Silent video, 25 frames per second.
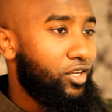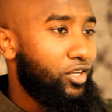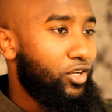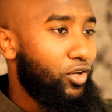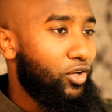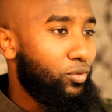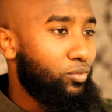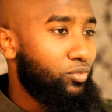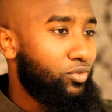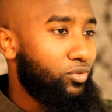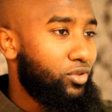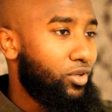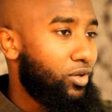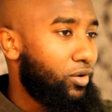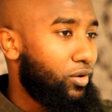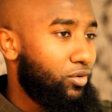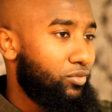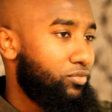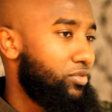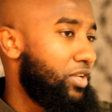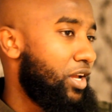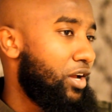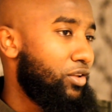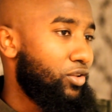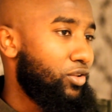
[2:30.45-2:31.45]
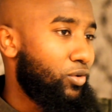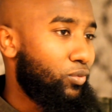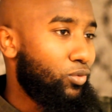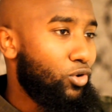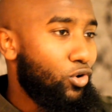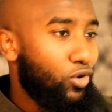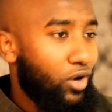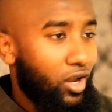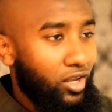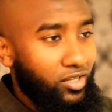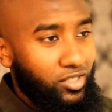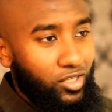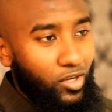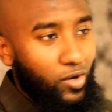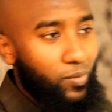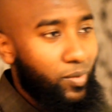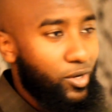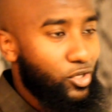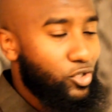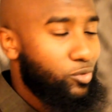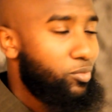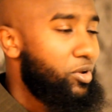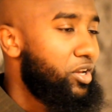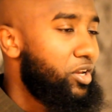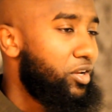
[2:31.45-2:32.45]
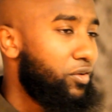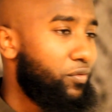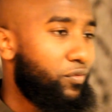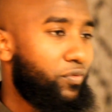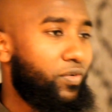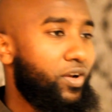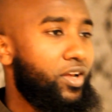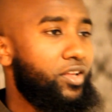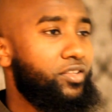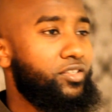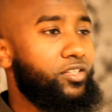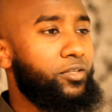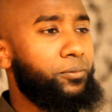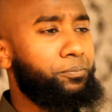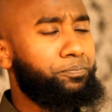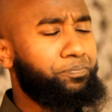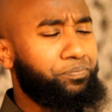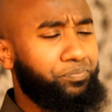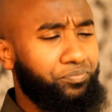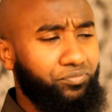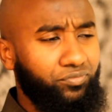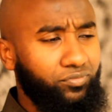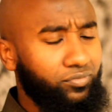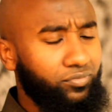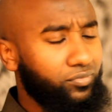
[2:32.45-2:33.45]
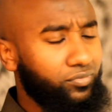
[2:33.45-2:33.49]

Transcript: you know, uh, down the road, I see all my Jamaican friends, and